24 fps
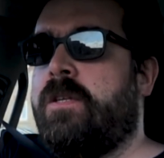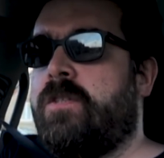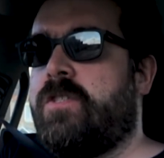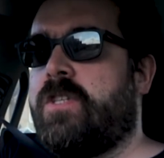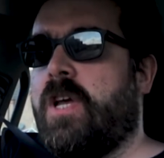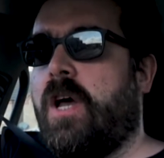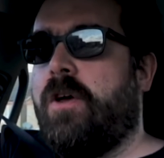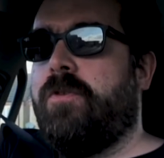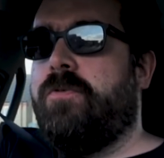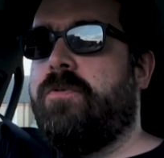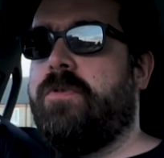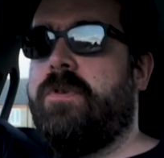
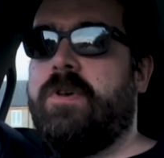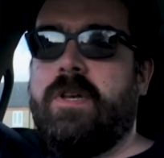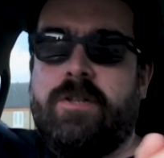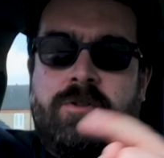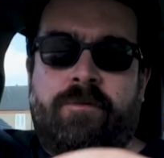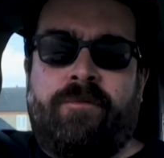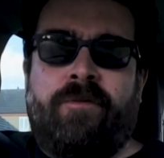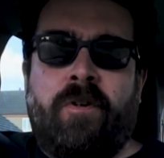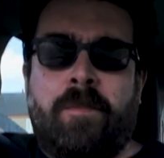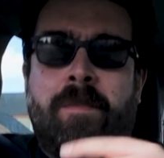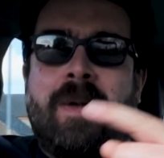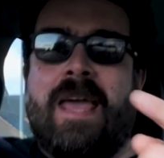so
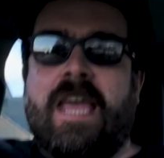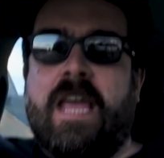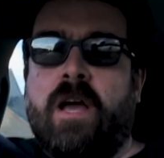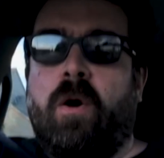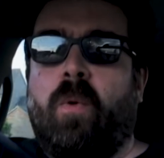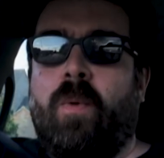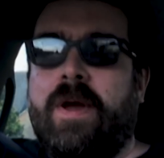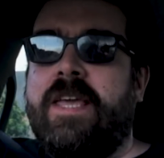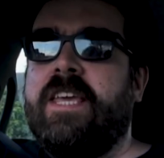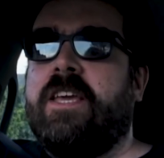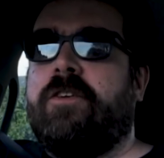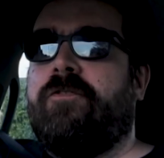for me,
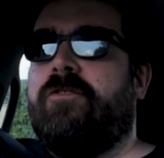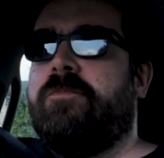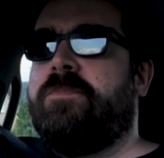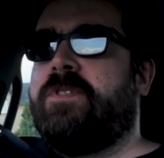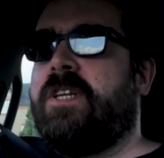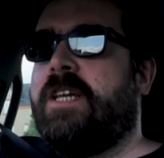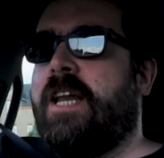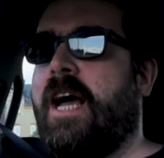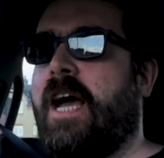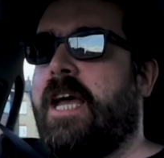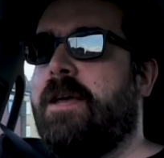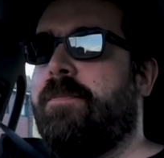a week from
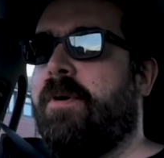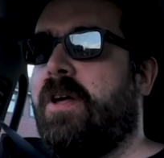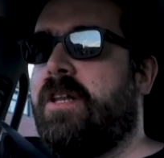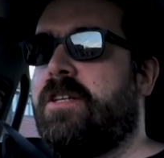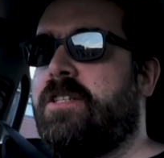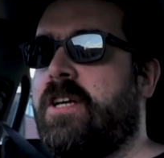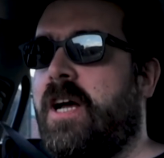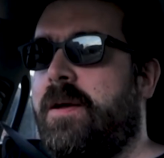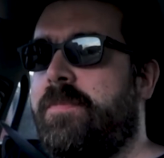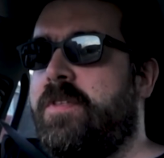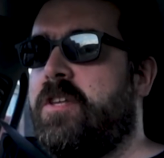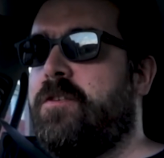today, by the
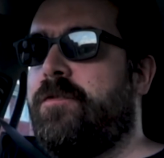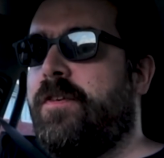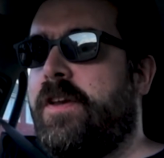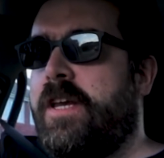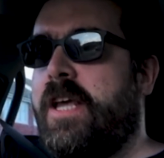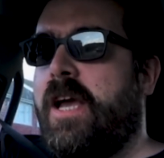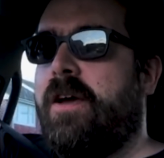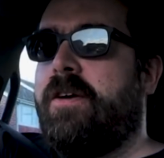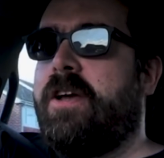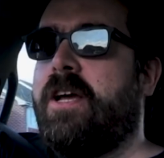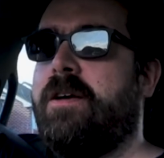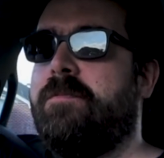time this
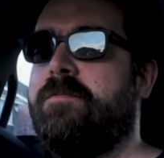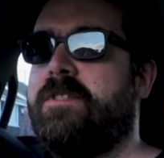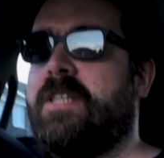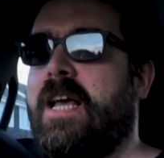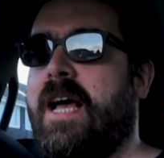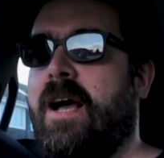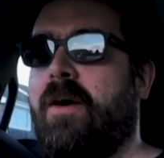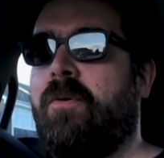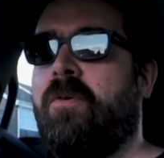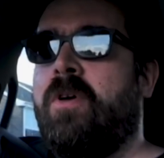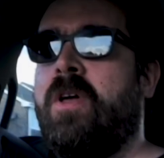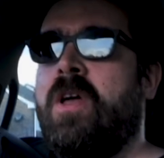video comes
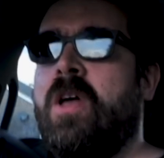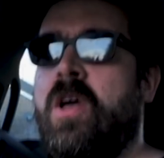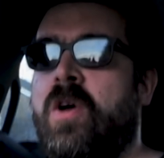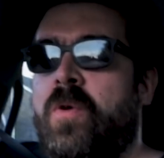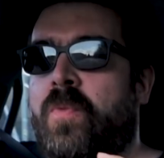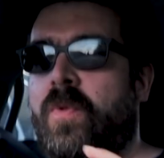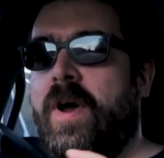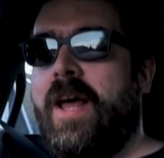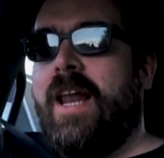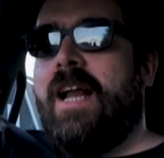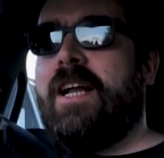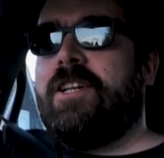out,
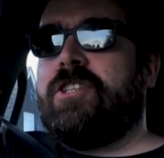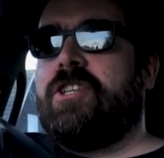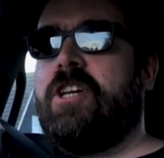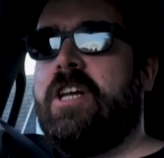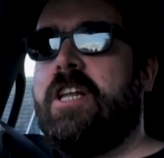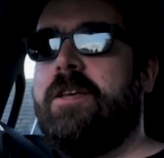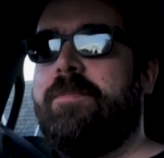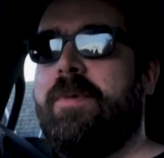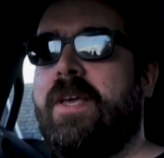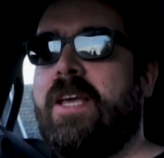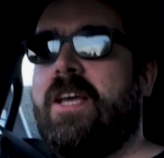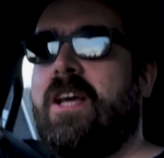we'll
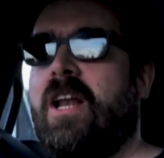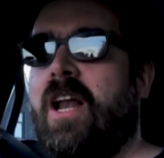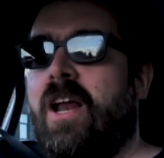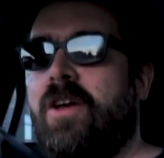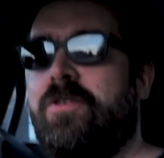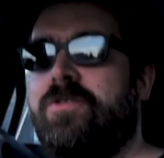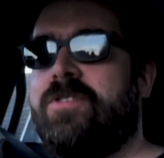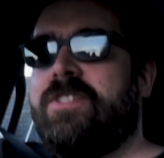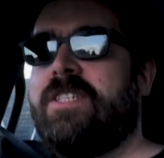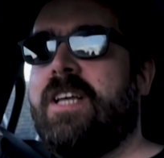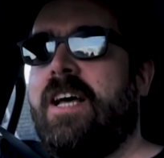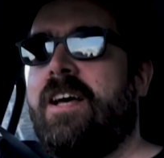actually be
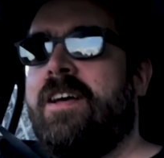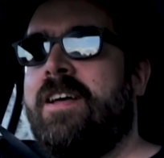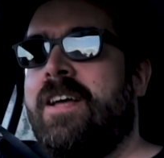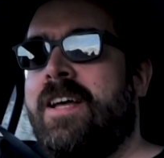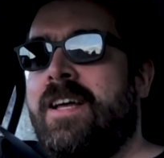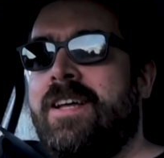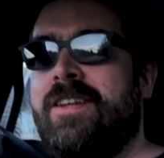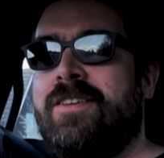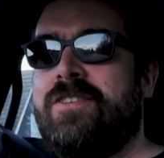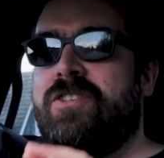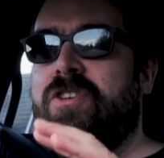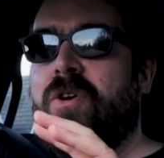closer
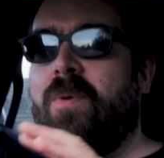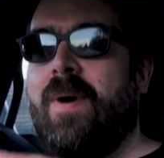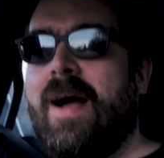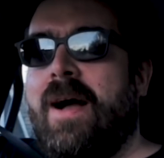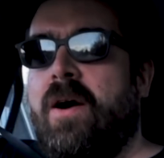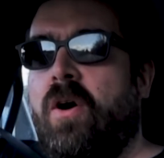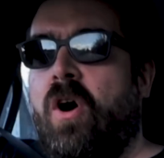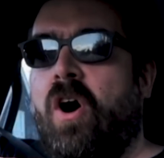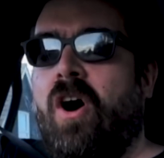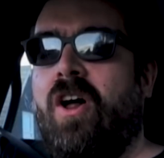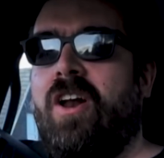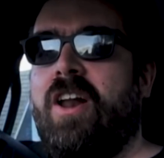to
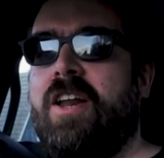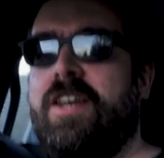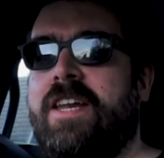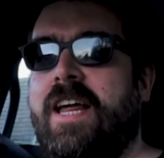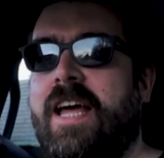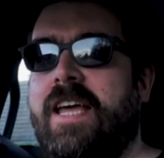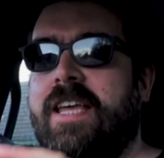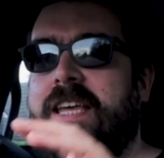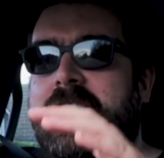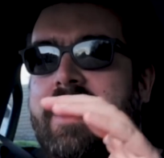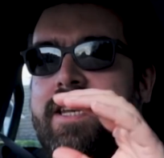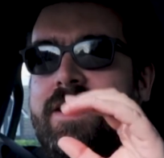our
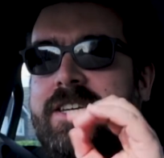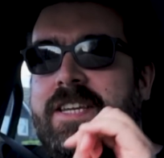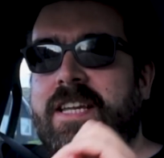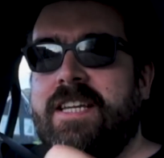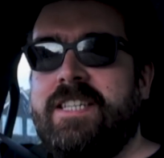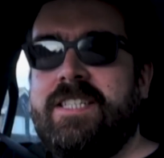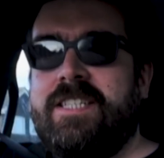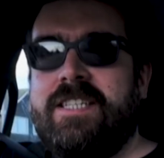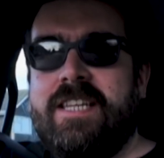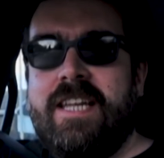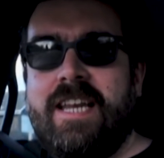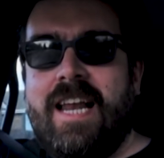holiday in
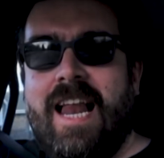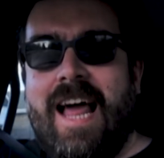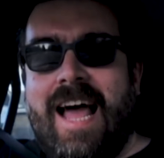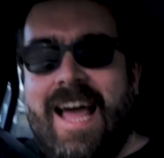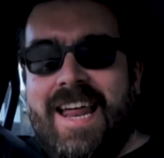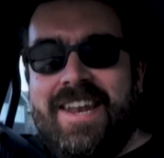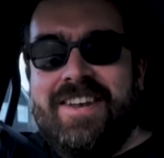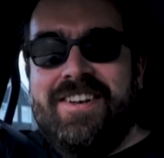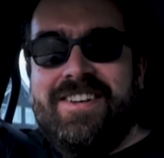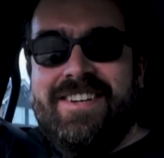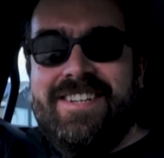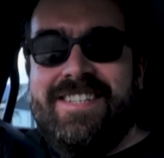
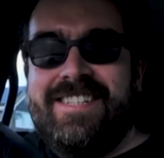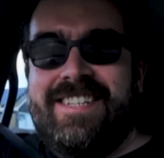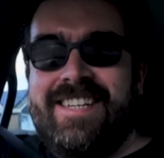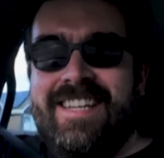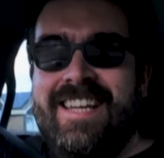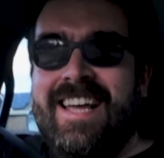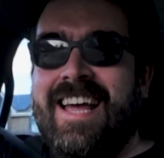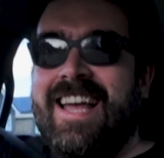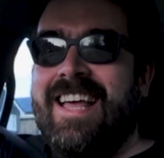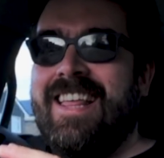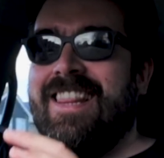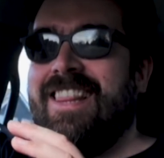
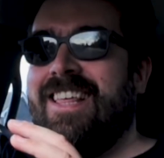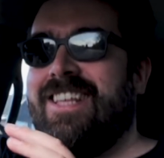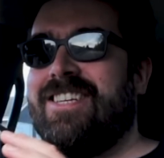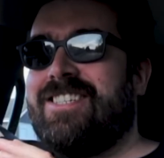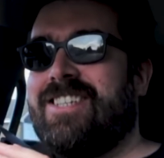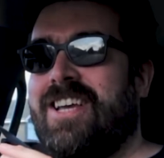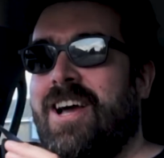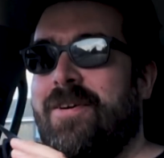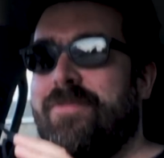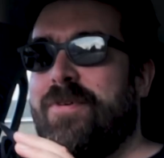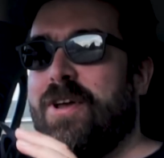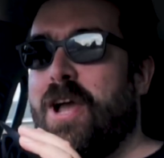Disneyland that's
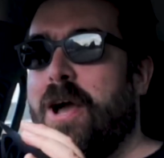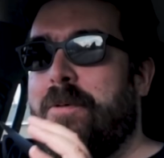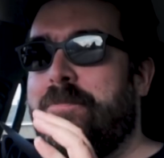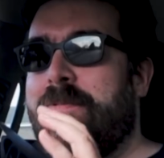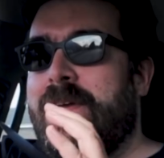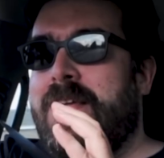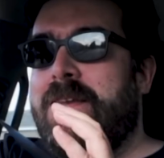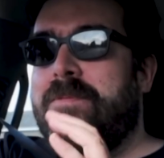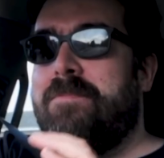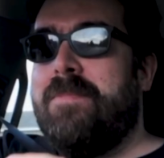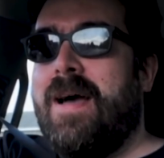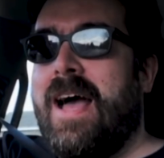coming up
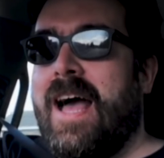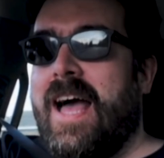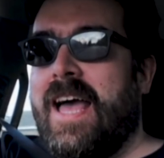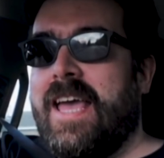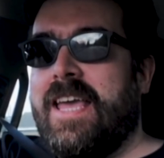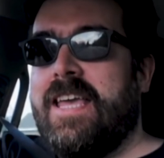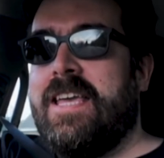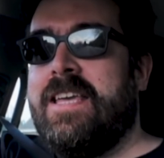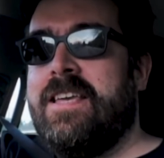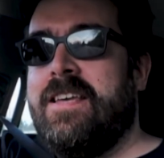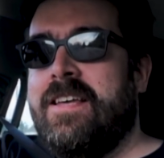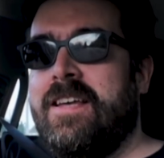in
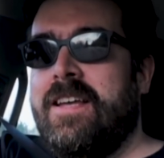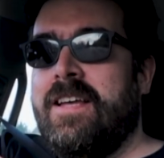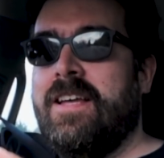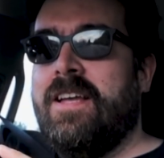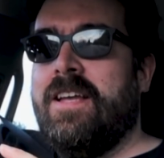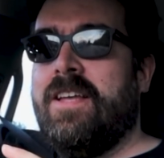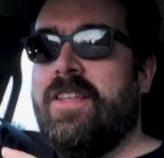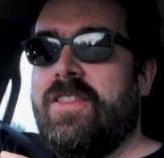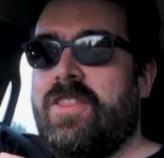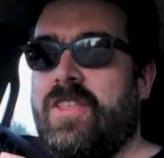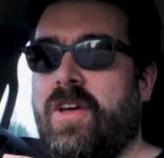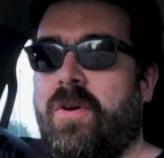May
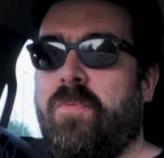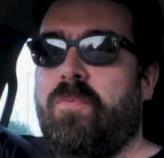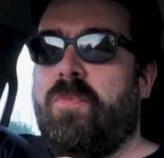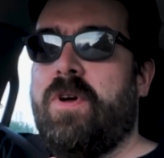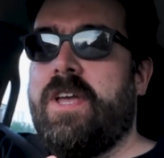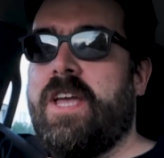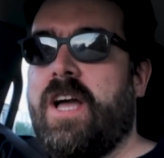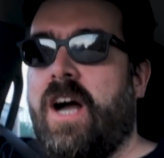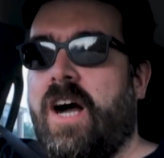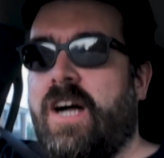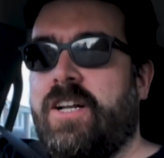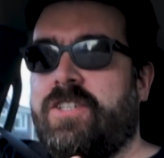than
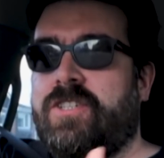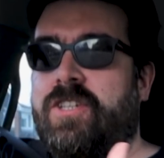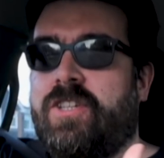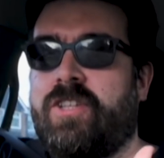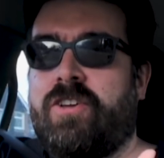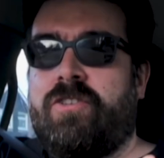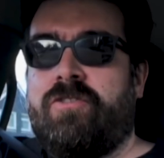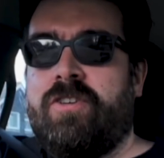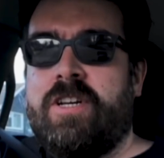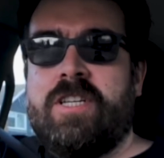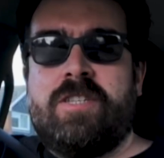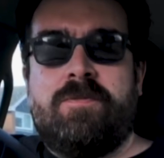we are to the
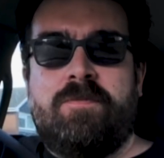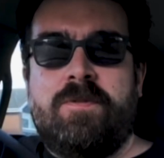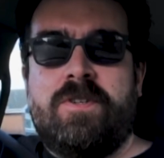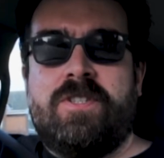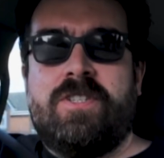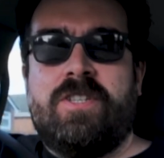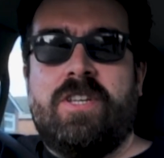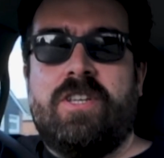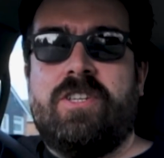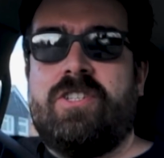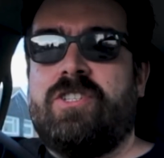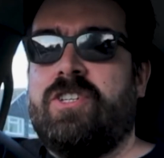
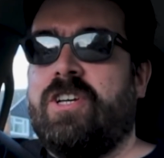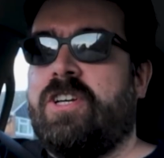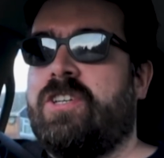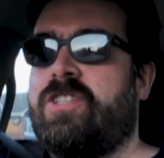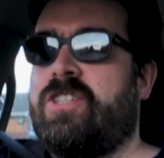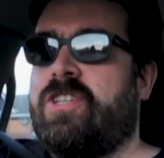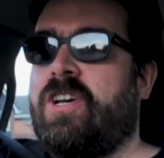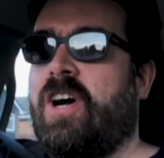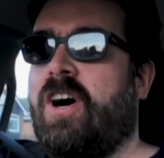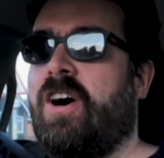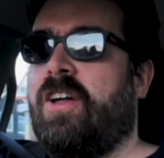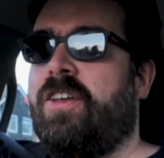Christmas that's
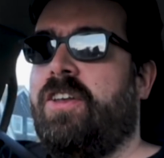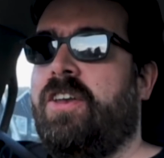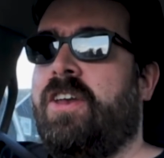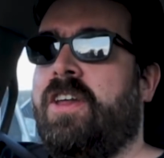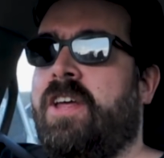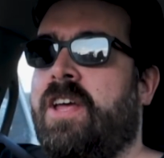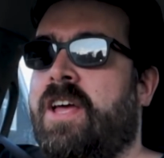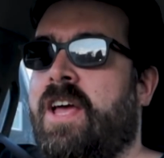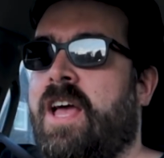just gone.